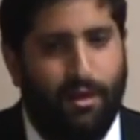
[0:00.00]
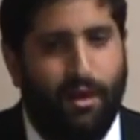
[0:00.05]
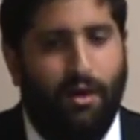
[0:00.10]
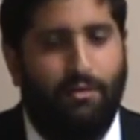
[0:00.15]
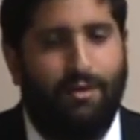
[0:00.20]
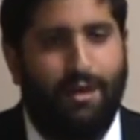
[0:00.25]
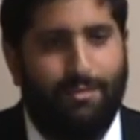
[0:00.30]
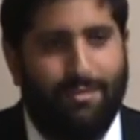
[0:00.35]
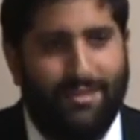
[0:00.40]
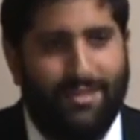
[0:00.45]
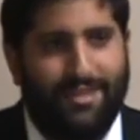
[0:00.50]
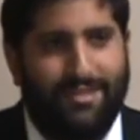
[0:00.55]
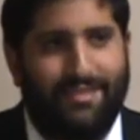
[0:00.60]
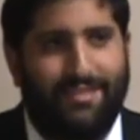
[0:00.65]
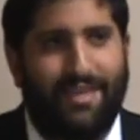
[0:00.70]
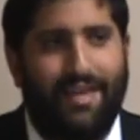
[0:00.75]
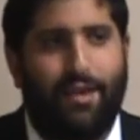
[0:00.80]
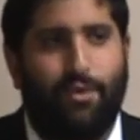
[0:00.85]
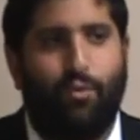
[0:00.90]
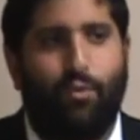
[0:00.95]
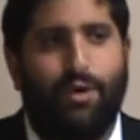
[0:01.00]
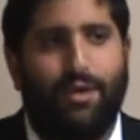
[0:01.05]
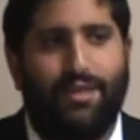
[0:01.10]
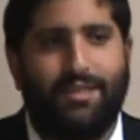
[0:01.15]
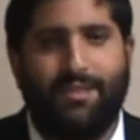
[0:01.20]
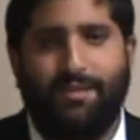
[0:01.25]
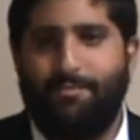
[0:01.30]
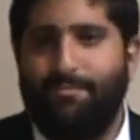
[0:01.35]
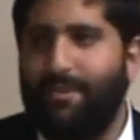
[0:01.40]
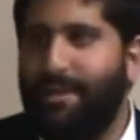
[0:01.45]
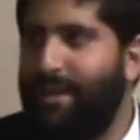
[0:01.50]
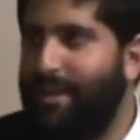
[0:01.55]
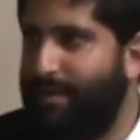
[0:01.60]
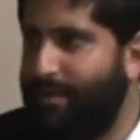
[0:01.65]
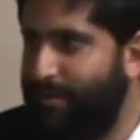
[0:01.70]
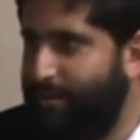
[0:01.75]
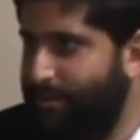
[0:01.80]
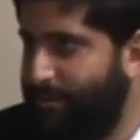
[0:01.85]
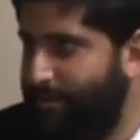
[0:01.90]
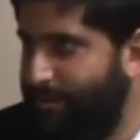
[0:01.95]
Our rabbis then say, what does it
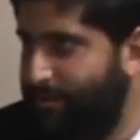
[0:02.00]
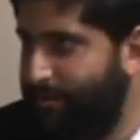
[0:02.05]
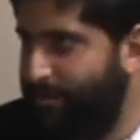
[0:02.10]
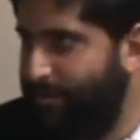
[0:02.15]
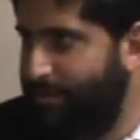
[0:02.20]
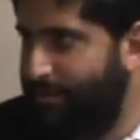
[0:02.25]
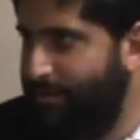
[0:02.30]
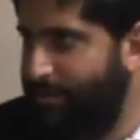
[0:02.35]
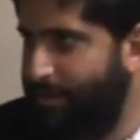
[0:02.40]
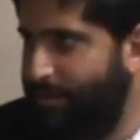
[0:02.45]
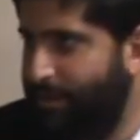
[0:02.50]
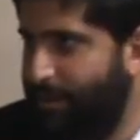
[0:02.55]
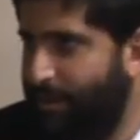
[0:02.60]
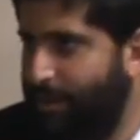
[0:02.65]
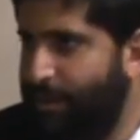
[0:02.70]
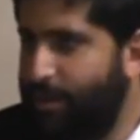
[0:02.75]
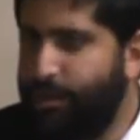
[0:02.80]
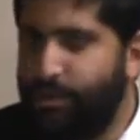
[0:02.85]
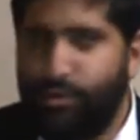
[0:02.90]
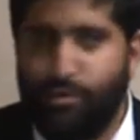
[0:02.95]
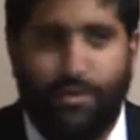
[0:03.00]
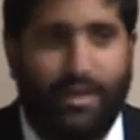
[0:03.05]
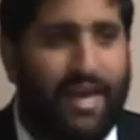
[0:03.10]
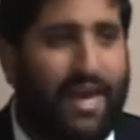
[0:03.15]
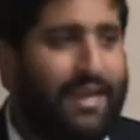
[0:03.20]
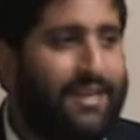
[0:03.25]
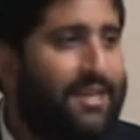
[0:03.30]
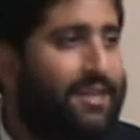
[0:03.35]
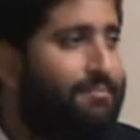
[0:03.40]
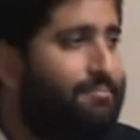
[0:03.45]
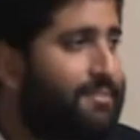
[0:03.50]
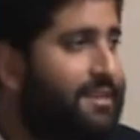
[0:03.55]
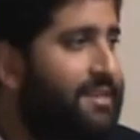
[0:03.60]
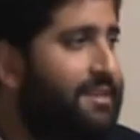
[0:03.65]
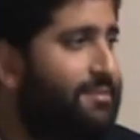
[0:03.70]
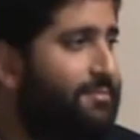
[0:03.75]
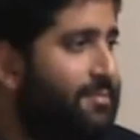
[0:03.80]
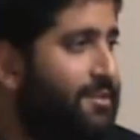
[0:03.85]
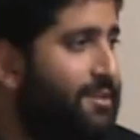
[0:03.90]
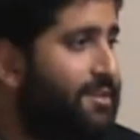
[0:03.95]
mean you can't eat
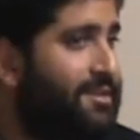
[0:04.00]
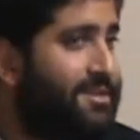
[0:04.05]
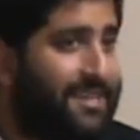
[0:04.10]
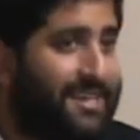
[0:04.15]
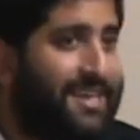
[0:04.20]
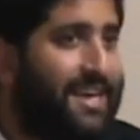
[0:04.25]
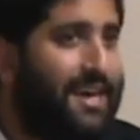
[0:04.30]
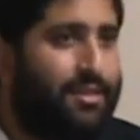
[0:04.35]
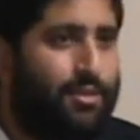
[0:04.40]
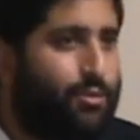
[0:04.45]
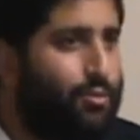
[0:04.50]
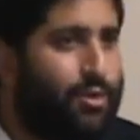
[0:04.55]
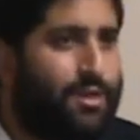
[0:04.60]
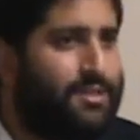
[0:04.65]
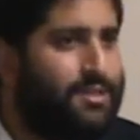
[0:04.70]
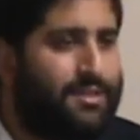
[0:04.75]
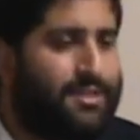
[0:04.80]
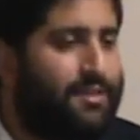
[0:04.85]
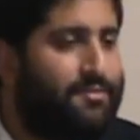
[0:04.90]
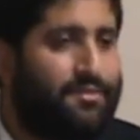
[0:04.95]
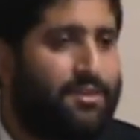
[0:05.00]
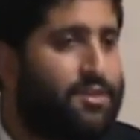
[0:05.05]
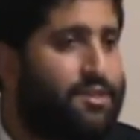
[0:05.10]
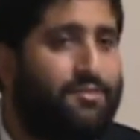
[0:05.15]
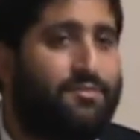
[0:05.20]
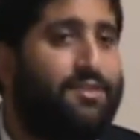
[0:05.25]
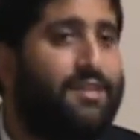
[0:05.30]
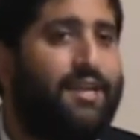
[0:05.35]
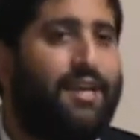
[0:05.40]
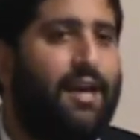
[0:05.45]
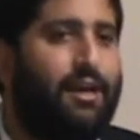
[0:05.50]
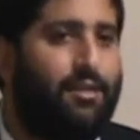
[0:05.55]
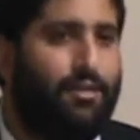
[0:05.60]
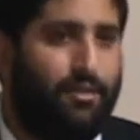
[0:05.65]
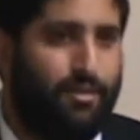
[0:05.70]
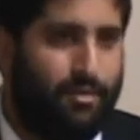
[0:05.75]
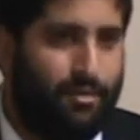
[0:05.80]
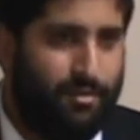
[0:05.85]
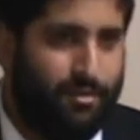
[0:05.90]
meat and milk together? What is the definition of together?